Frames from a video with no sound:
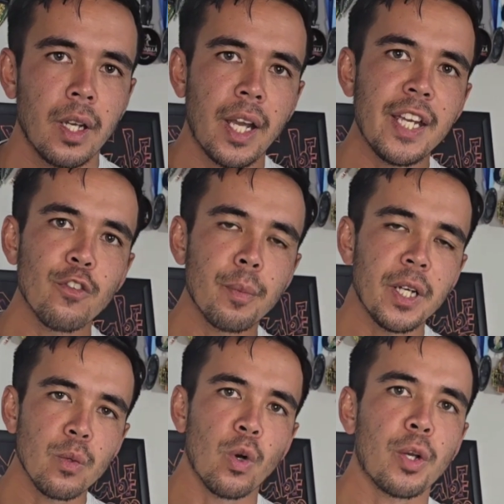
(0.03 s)
Hey
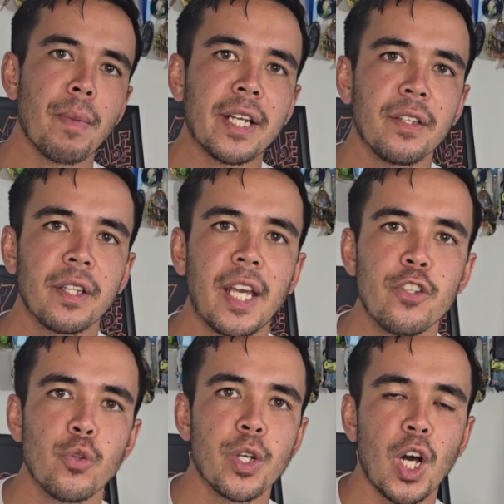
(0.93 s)
everybody, welcome back to the
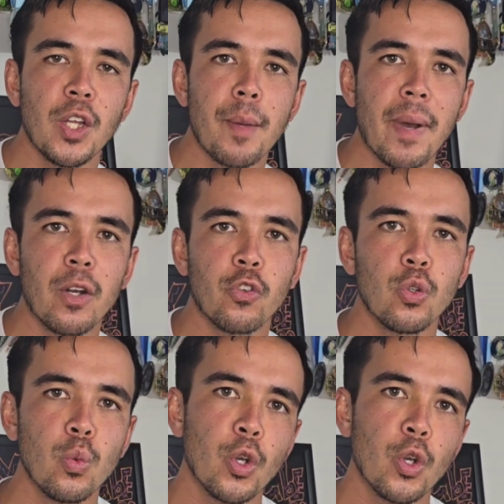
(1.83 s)
K2N Online Paddle School.